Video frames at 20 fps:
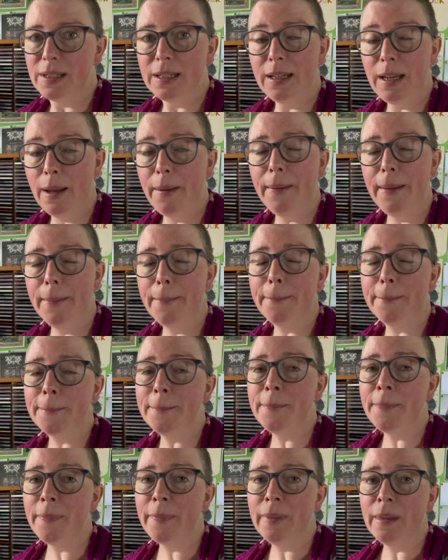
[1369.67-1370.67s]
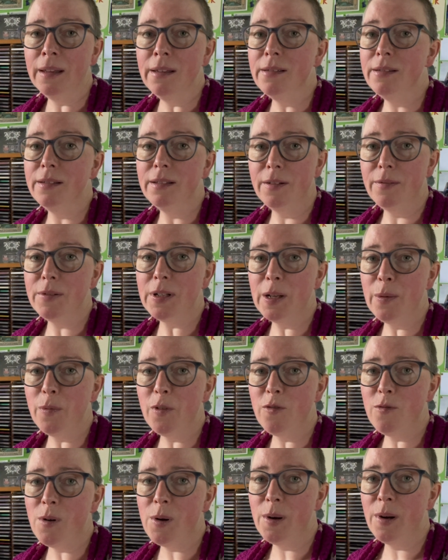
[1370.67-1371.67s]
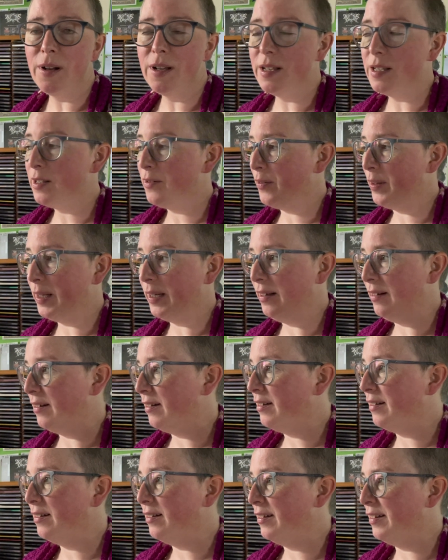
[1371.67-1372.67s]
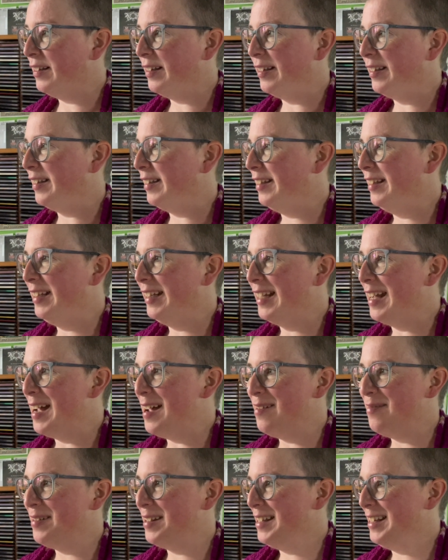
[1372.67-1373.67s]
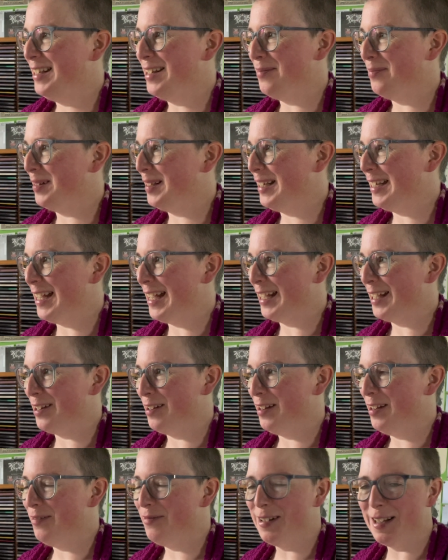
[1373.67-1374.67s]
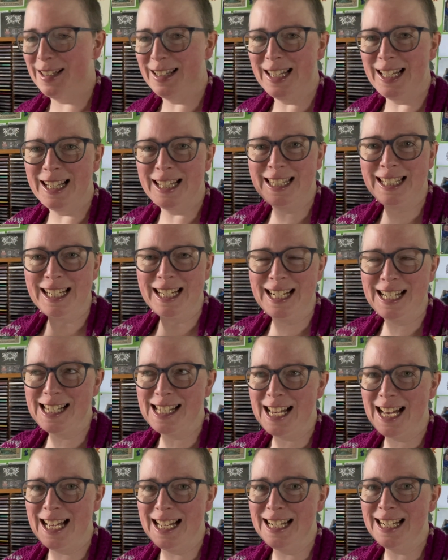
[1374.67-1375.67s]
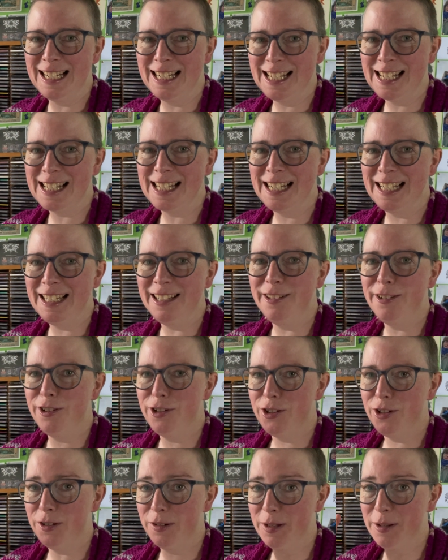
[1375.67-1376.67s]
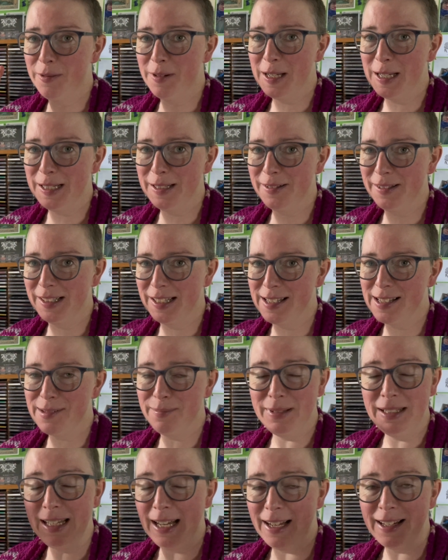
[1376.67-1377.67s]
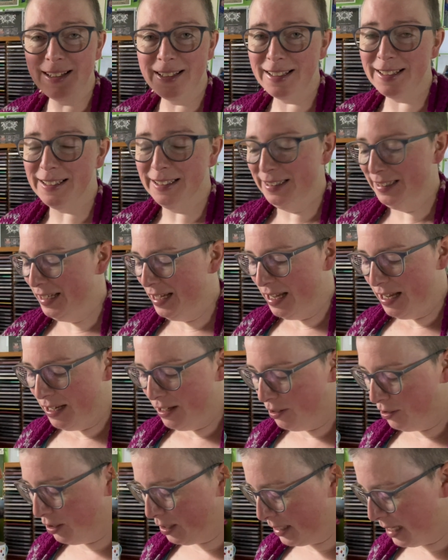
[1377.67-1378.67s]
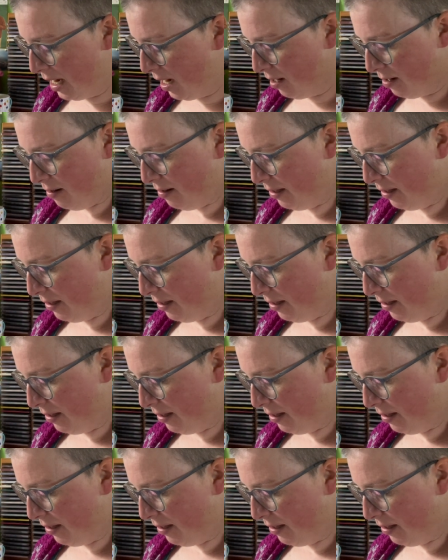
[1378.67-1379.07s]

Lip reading: Yeah. I've done it before, it's fine. And he kept double checking. He even had like the thing in his hand, and he's like, are you sure you want to do this? I'm like, yeah, it's just hair.